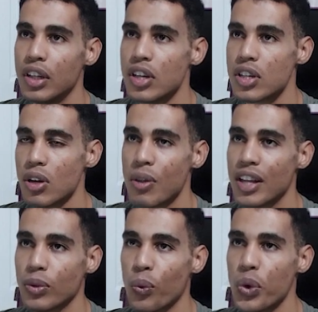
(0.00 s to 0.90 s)
so
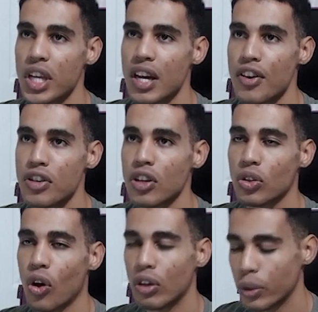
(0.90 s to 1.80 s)
that we are not
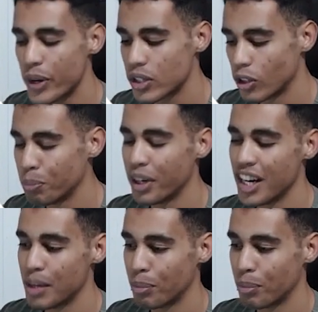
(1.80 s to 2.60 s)
always opening a